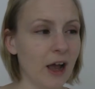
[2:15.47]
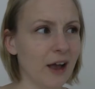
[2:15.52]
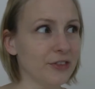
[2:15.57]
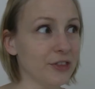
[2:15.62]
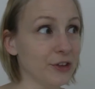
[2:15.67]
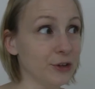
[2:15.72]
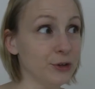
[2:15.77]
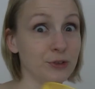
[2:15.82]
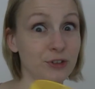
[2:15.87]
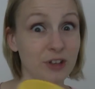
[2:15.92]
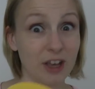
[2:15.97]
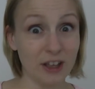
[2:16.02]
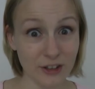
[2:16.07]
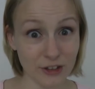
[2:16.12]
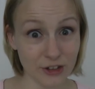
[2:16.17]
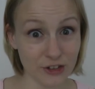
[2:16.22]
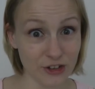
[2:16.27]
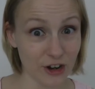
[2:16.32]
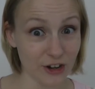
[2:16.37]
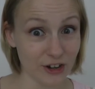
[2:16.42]
The
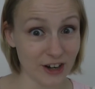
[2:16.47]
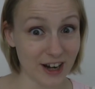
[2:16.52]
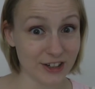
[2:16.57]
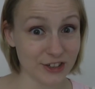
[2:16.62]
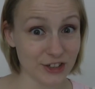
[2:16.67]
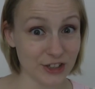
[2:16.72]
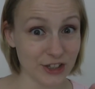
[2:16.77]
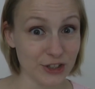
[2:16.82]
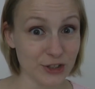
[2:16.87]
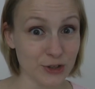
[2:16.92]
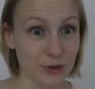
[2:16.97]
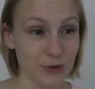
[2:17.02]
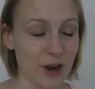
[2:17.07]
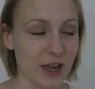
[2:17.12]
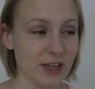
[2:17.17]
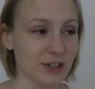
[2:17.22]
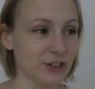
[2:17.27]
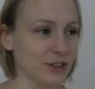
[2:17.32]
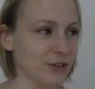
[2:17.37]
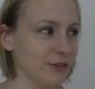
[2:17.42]
Nutella jar actually is
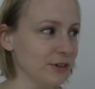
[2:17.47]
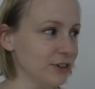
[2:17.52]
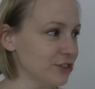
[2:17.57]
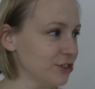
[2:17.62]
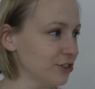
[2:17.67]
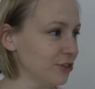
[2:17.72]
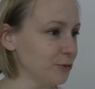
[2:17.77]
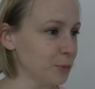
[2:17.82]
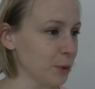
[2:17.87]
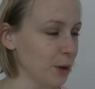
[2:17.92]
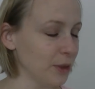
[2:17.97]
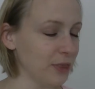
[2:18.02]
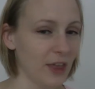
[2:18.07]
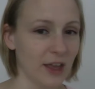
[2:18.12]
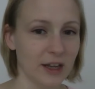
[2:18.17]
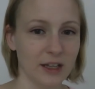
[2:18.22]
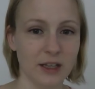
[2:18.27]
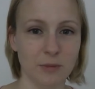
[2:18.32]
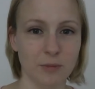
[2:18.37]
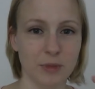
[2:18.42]
great too. I should have brought
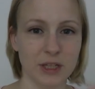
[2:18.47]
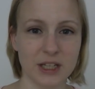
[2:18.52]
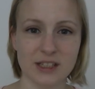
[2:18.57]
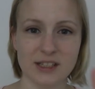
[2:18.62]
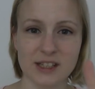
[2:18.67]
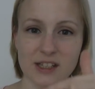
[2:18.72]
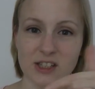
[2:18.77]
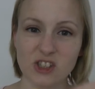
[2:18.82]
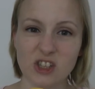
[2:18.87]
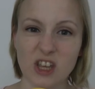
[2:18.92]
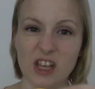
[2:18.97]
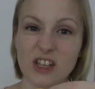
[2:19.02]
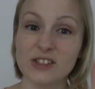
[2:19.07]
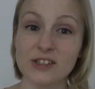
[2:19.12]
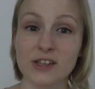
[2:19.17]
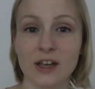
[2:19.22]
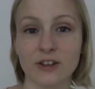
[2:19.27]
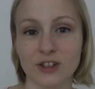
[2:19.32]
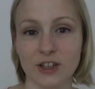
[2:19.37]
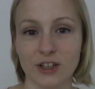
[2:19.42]
that in because it's
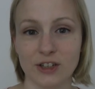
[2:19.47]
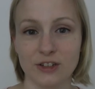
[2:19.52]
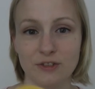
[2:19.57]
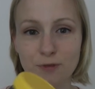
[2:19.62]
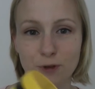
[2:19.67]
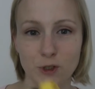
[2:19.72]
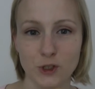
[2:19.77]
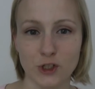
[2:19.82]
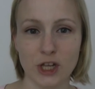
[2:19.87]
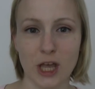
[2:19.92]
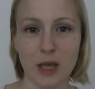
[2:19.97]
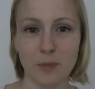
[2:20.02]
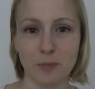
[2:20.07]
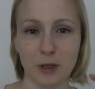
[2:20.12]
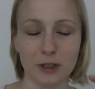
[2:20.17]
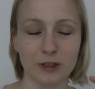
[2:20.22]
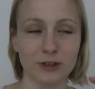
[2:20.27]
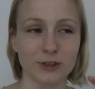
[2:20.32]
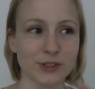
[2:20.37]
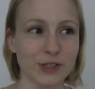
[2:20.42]
actually a different shape.
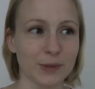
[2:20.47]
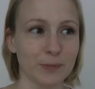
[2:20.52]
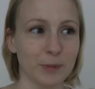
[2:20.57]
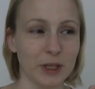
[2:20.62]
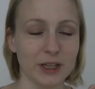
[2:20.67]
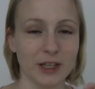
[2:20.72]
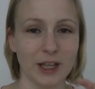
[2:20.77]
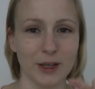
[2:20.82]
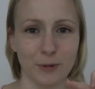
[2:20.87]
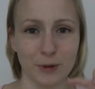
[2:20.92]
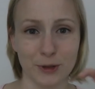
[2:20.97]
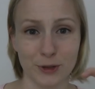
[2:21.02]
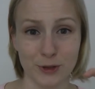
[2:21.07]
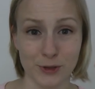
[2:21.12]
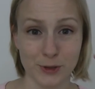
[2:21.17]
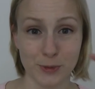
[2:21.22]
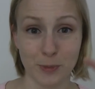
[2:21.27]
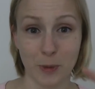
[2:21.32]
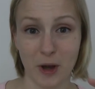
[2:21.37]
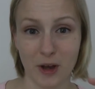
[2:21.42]
It looks a bit like one of
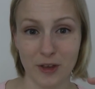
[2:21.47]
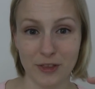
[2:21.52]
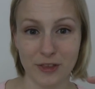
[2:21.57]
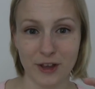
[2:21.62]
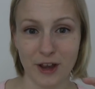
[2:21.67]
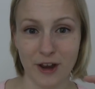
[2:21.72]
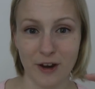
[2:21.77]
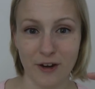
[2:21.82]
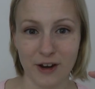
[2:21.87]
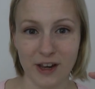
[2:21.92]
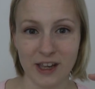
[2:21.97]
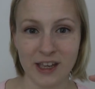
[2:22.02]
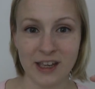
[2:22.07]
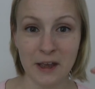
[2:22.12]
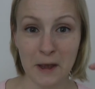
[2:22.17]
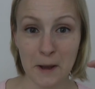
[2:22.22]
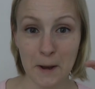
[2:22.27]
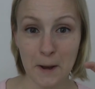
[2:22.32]
those apothecary